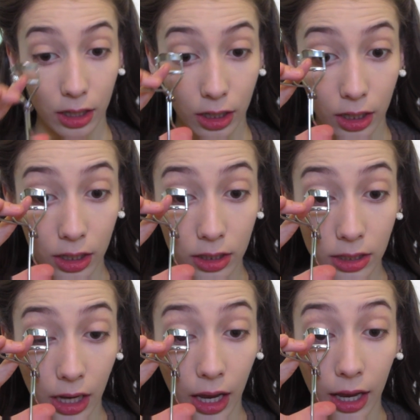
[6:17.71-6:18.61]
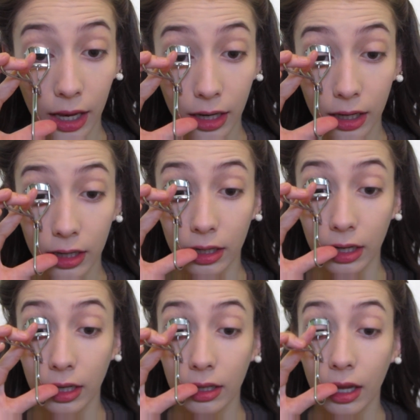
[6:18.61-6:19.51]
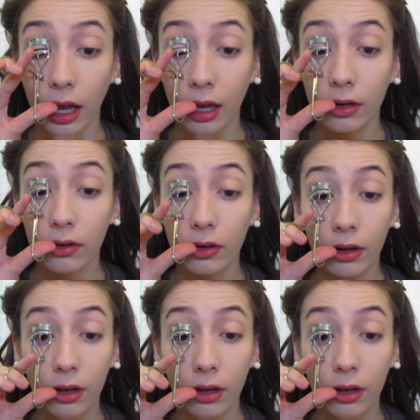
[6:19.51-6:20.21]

because I need that.